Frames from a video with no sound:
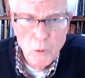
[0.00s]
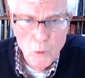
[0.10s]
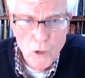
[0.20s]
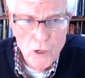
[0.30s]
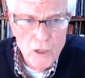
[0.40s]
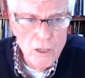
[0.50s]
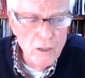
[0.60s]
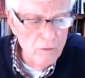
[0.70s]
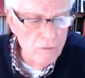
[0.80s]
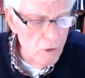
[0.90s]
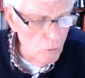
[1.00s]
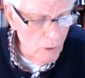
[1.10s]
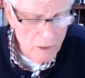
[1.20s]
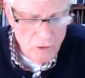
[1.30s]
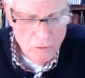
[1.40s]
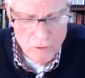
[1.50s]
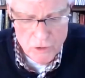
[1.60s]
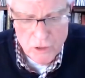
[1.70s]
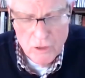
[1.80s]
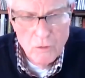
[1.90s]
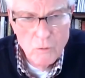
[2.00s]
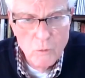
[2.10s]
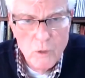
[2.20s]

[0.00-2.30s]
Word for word: board of directors that